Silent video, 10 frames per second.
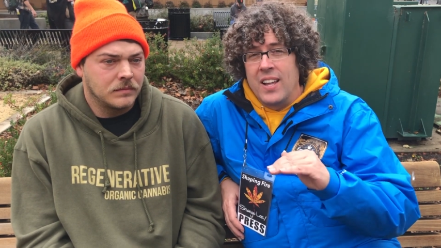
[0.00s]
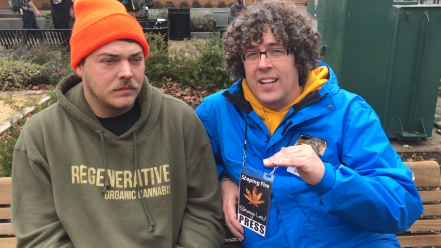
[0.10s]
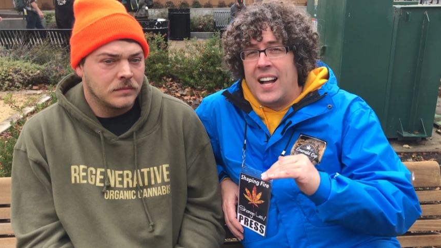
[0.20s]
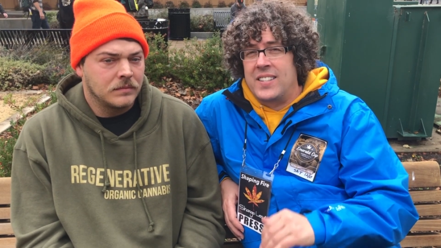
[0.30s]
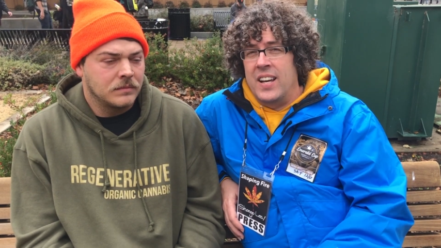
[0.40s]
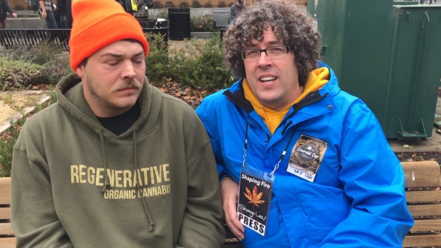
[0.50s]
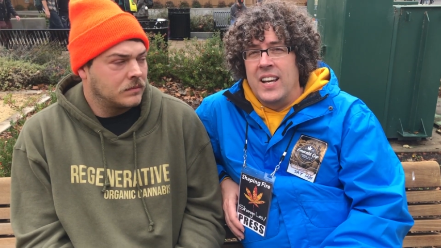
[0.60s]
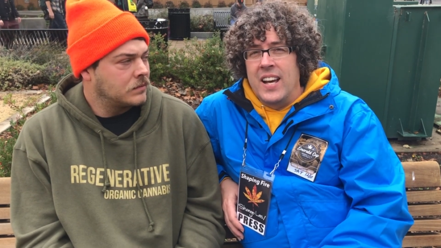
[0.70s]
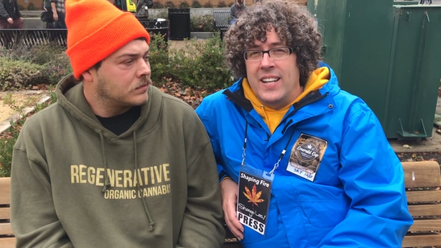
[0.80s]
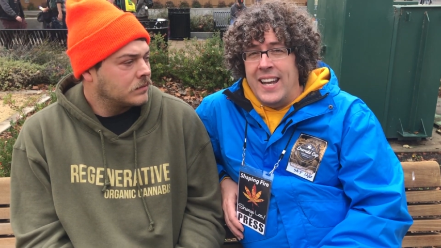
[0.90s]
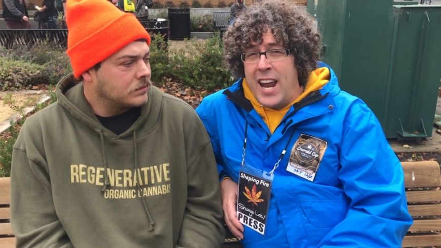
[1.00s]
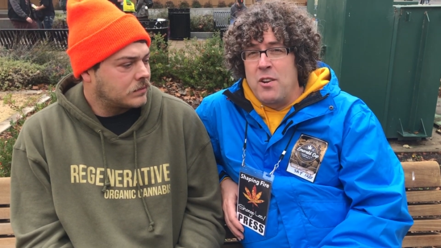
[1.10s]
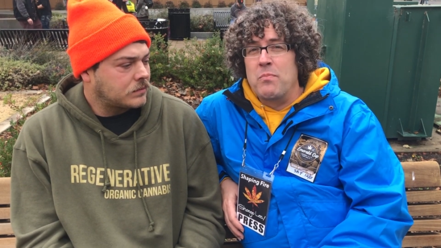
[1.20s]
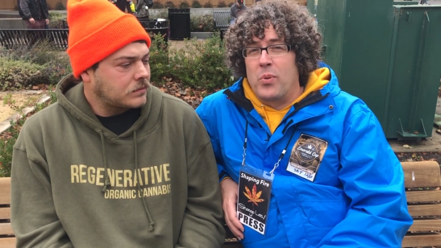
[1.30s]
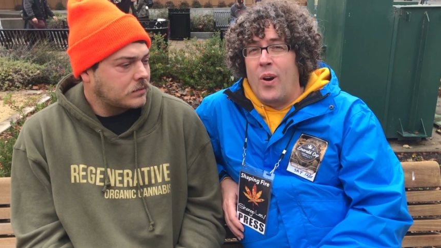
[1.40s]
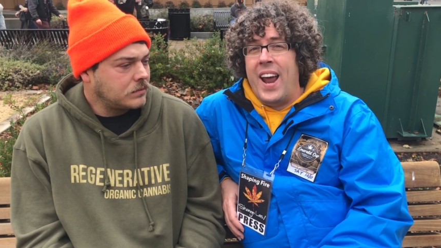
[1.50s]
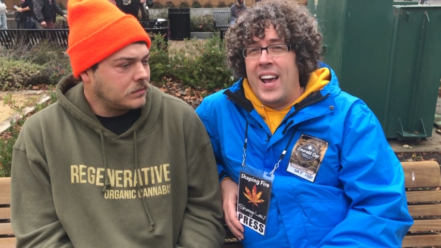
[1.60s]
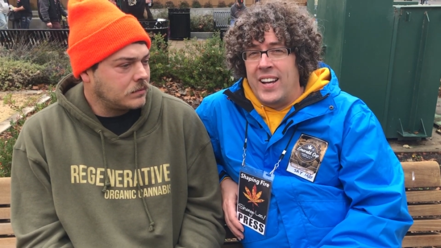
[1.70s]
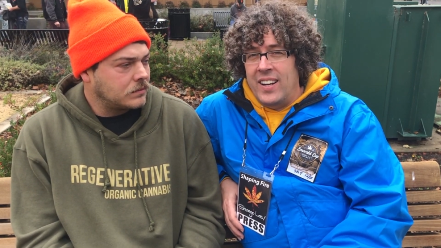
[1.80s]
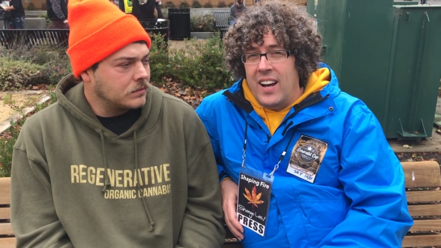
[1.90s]
Speaker 1: Lots of name
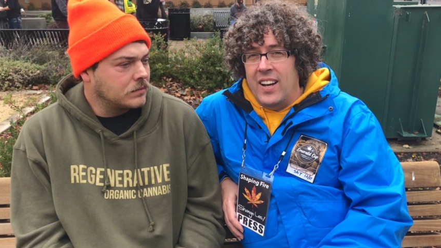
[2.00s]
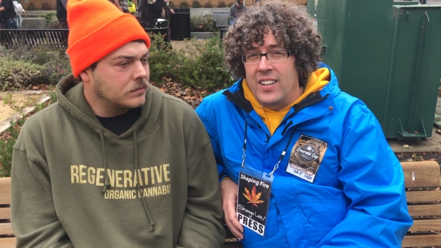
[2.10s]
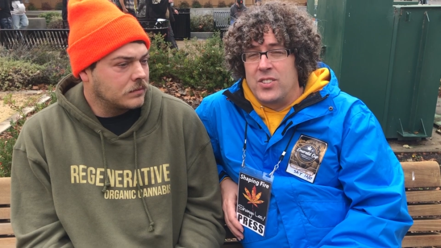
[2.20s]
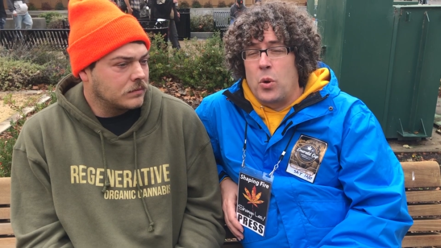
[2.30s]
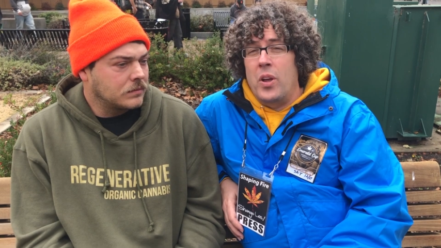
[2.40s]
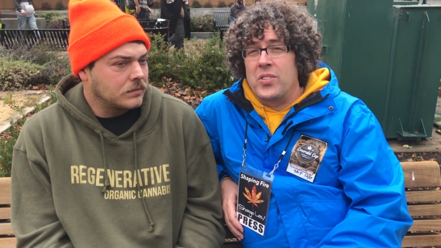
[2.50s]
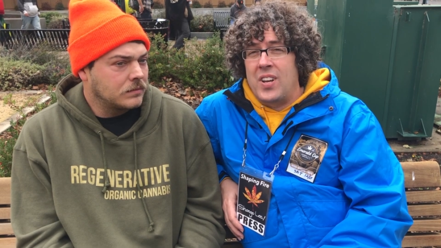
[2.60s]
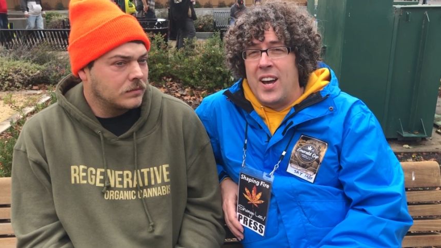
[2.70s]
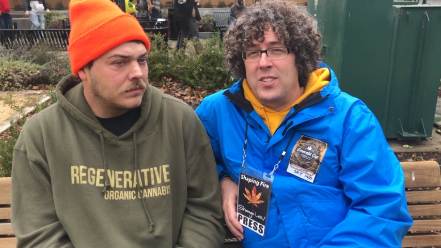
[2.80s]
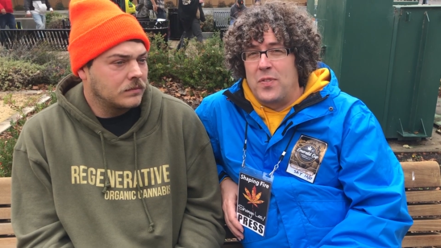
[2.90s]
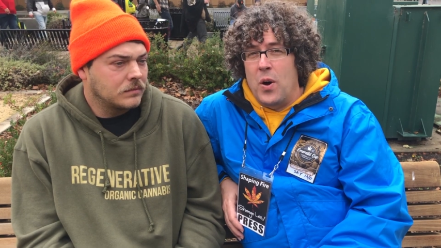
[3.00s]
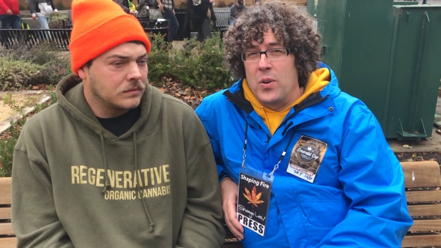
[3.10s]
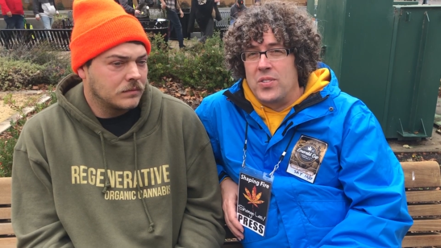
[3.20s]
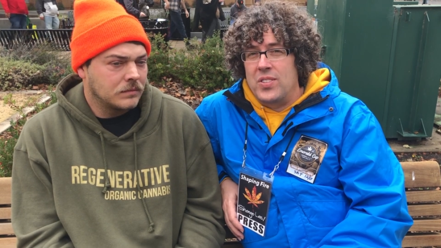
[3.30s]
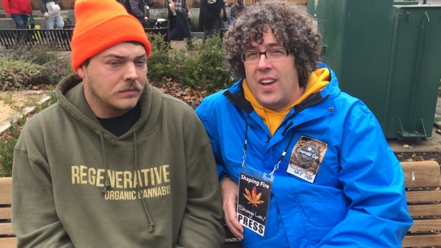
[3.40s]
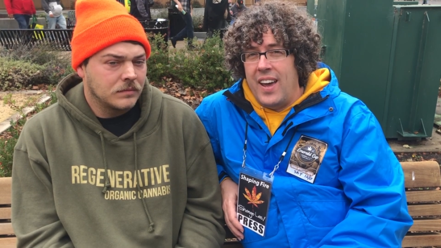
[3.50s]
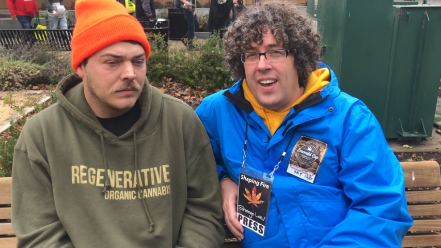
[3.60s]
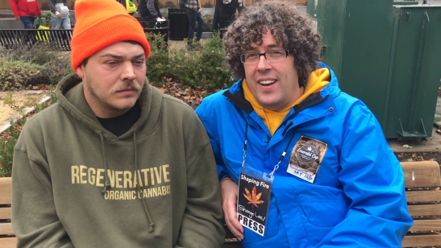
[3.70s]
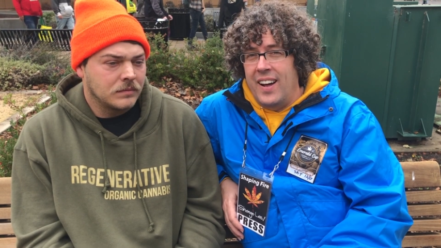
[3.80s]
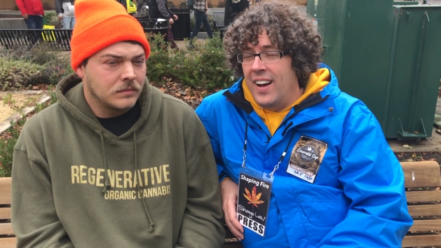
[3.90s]
brand soil science folks,
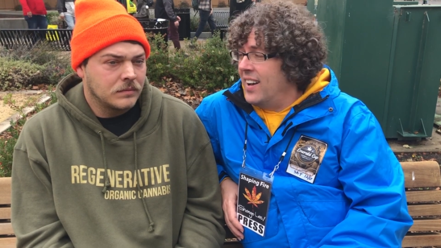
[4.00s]
and